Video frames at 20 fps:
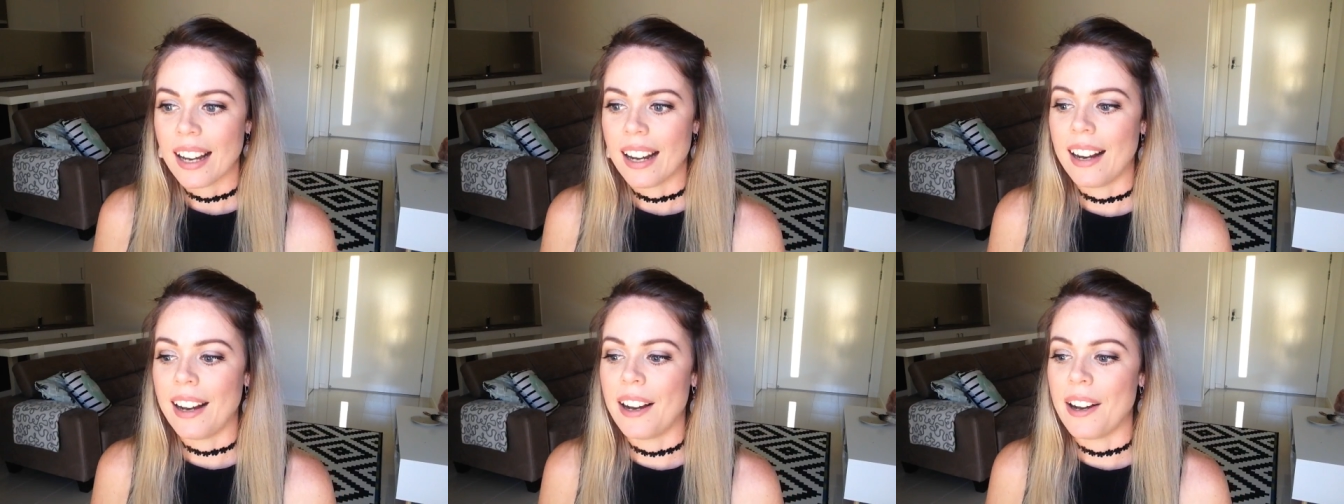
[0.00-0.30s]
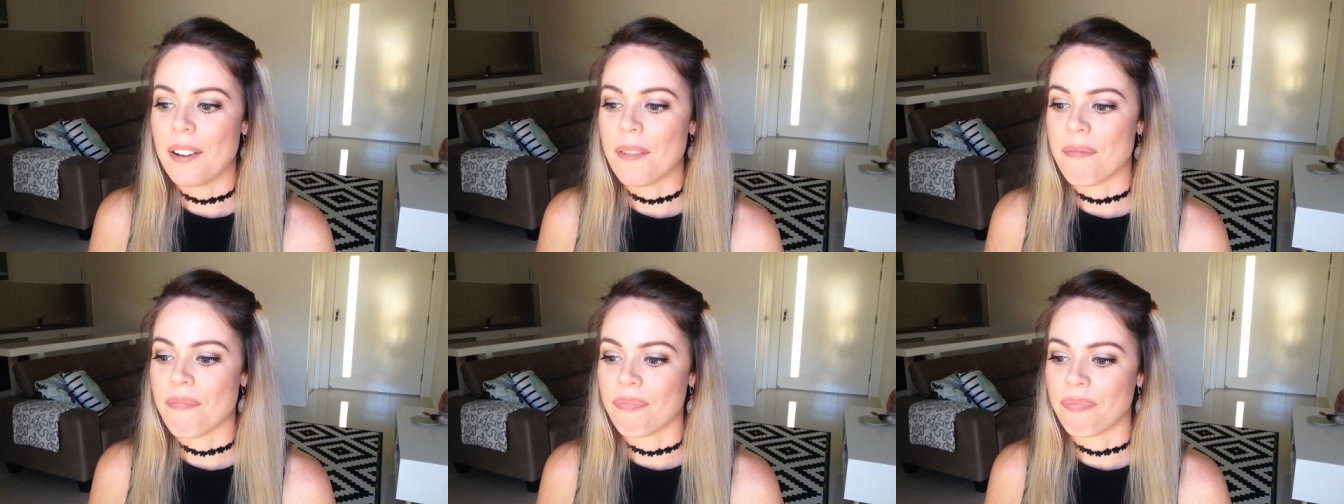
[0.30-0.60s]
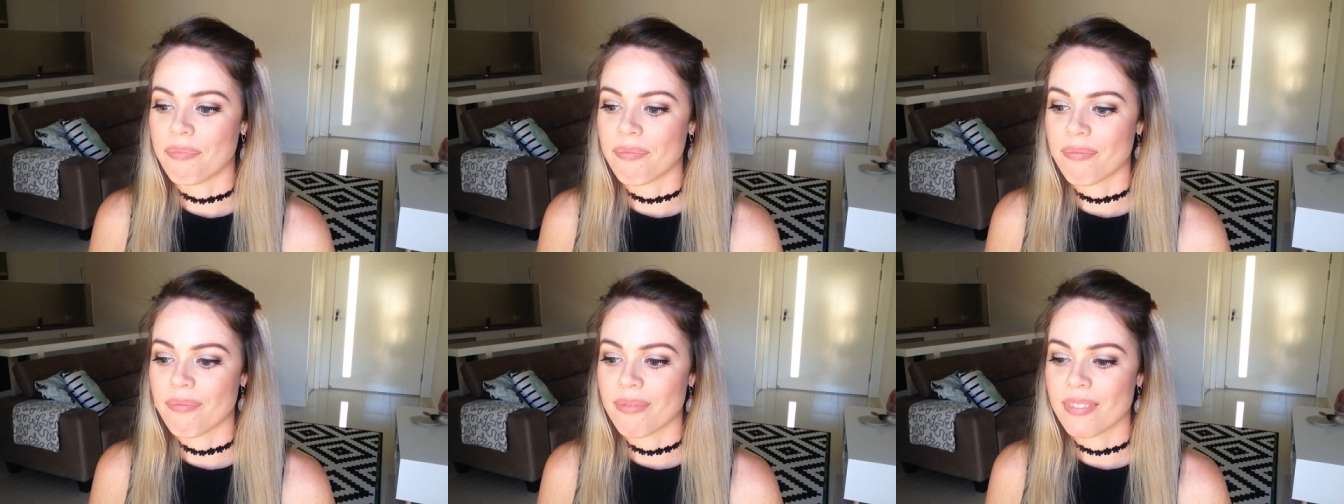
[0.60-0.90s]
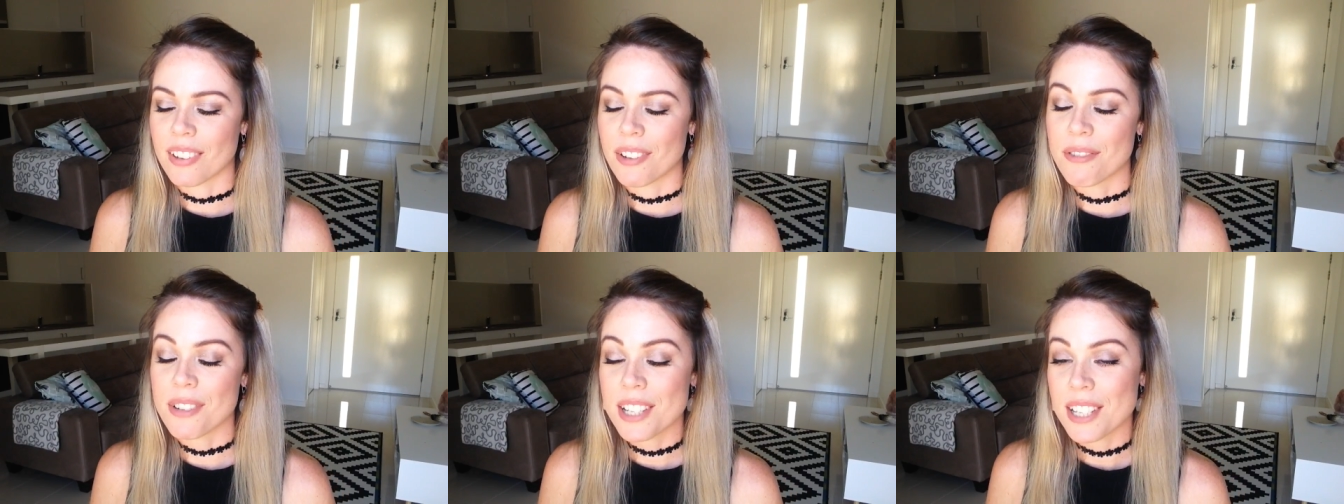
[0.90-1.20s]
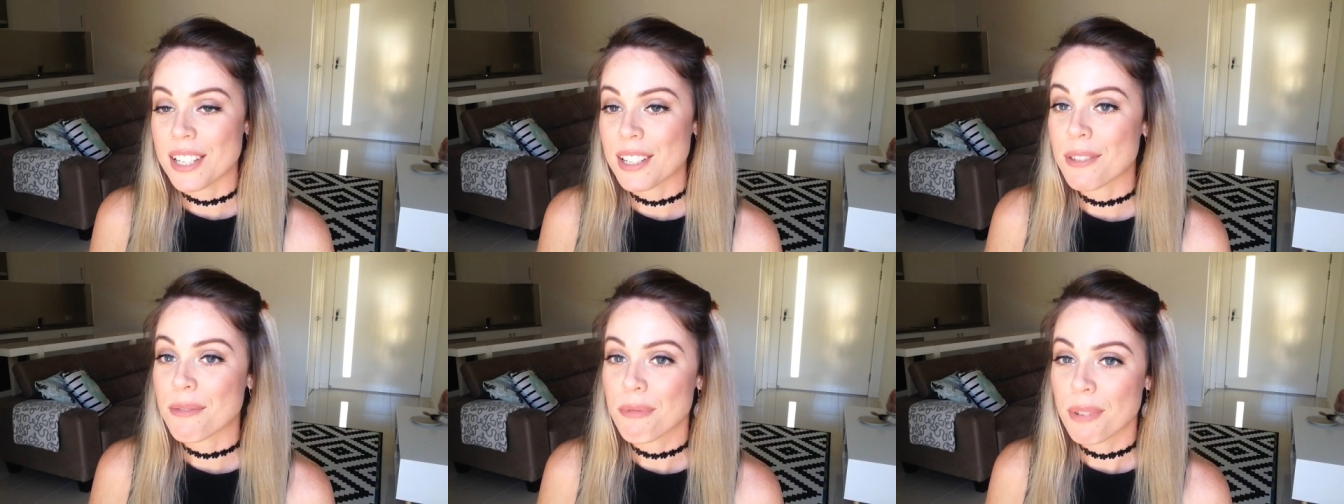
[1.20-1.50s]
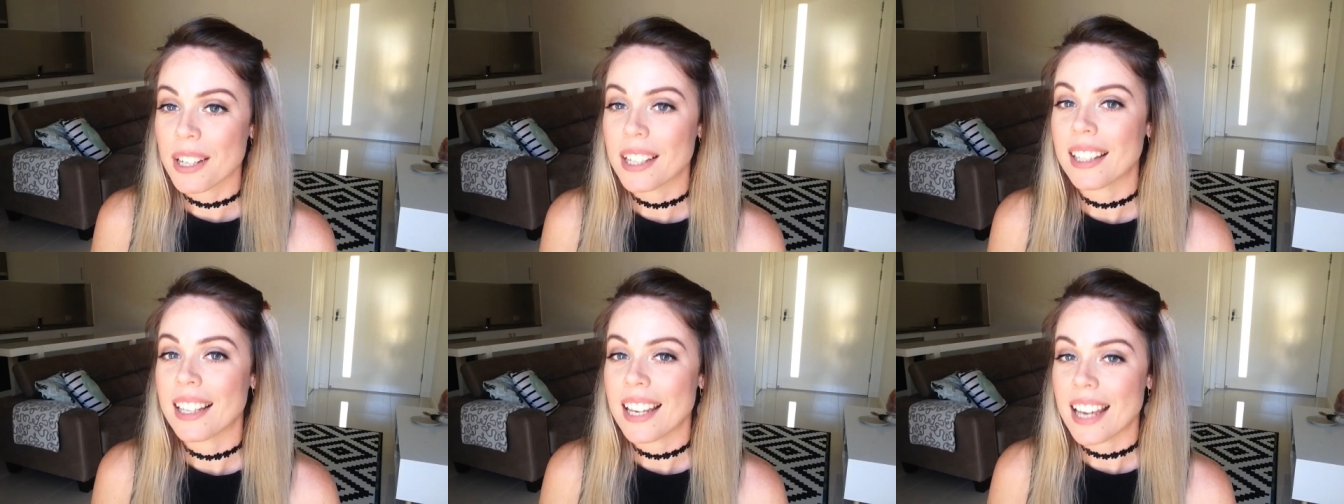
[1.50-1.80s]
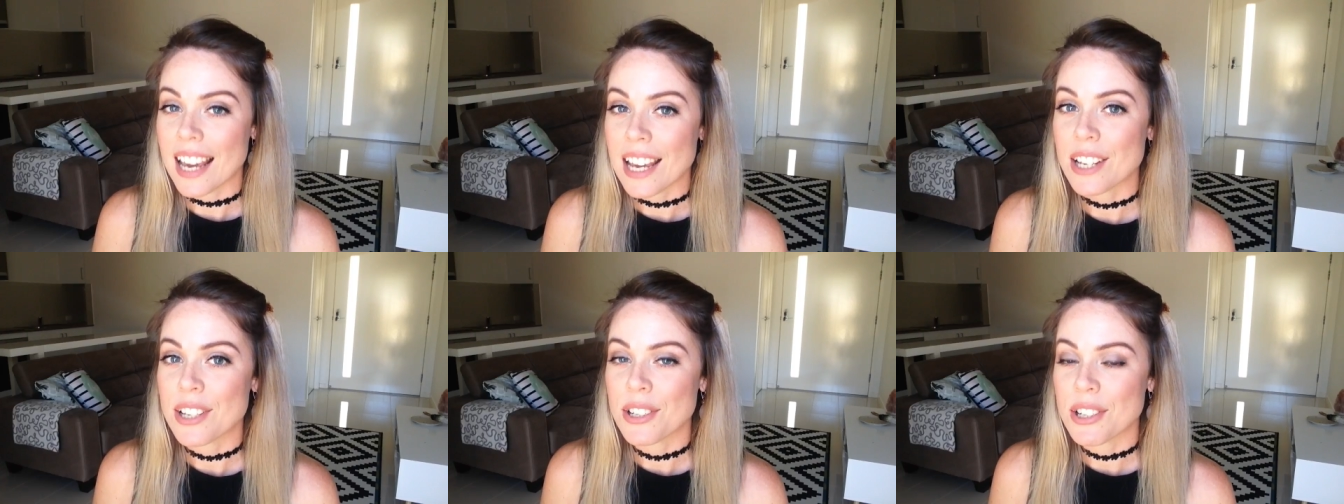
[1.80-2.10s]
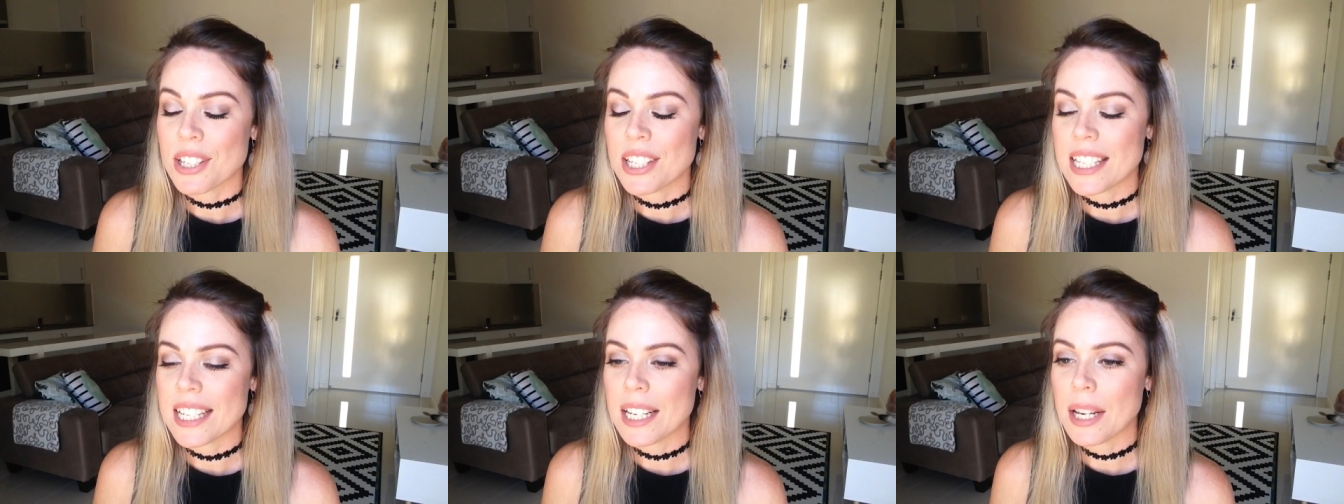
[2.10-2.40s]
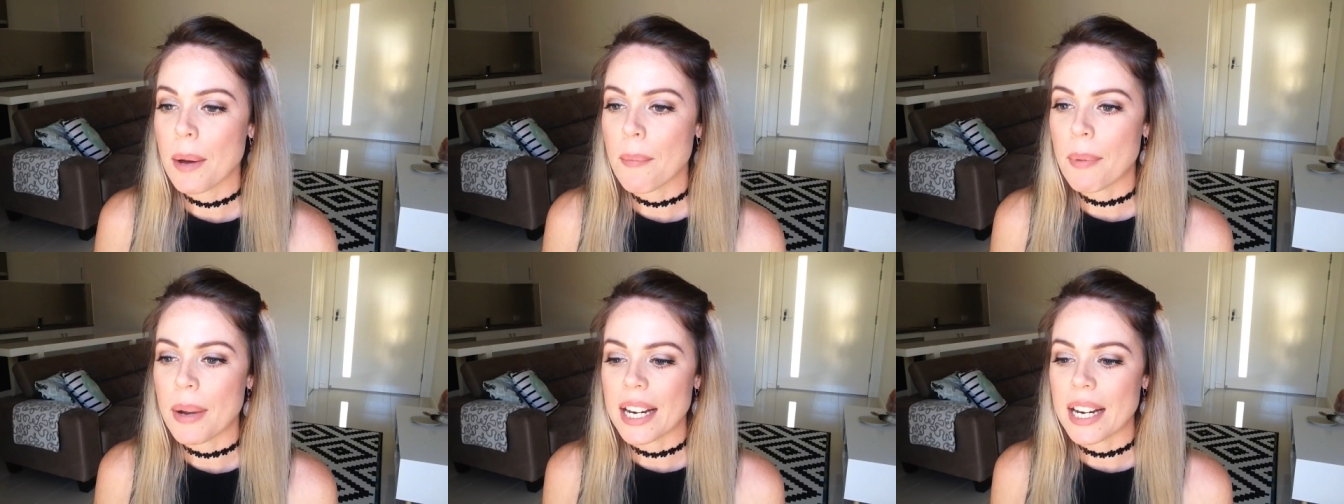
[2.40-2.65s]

Um, which is really interesting,